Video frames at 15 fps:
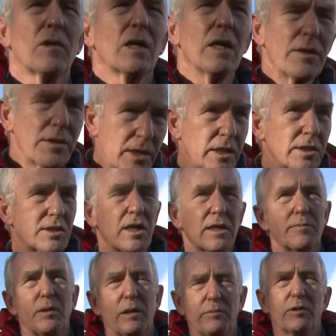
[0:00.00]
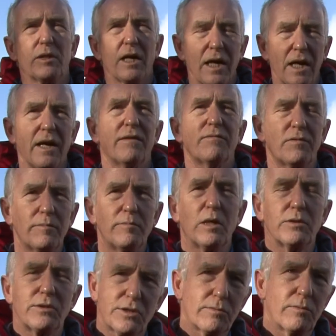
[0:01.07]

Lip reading: And these are the people that have the most